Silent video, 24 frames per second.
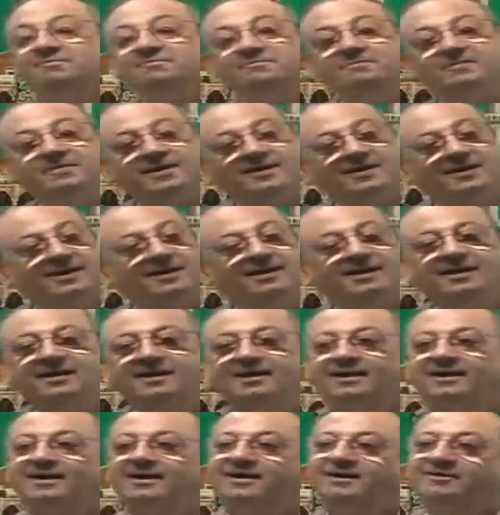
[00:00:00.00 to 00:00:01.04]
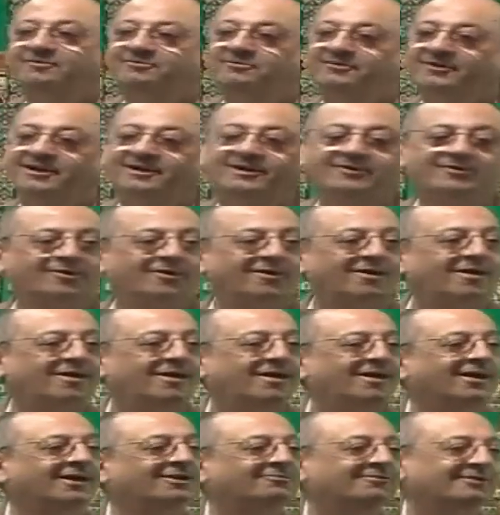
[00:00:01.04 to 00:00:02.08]
May Allah fill your
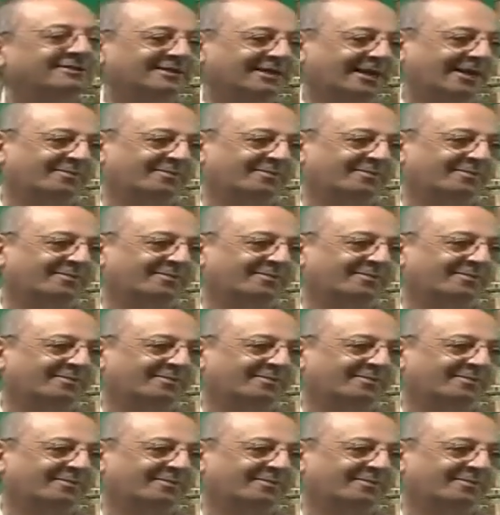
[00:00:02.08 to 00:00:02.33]
heart with